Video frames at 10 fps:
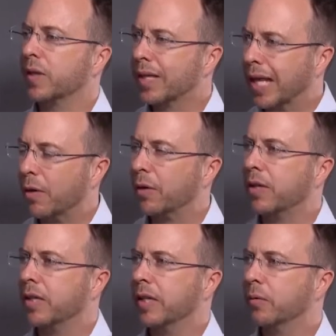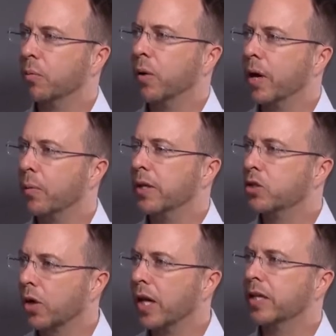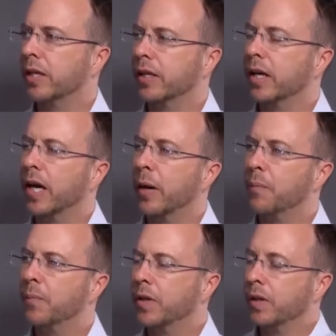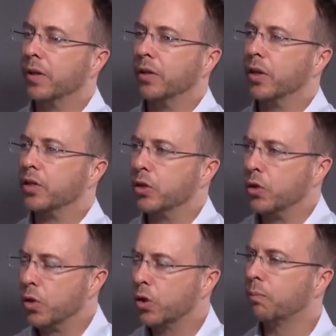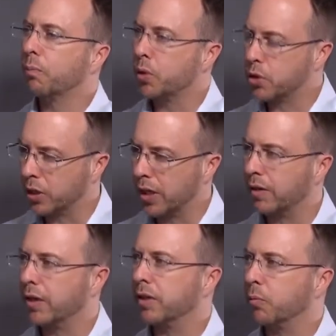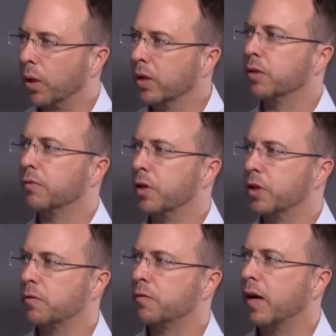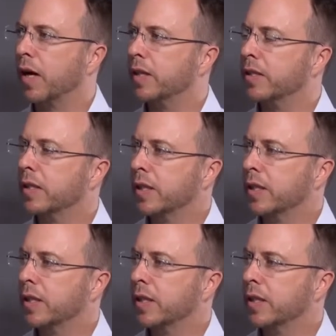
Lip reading: currently, where we're trading, you know, so you can put together a well-diversified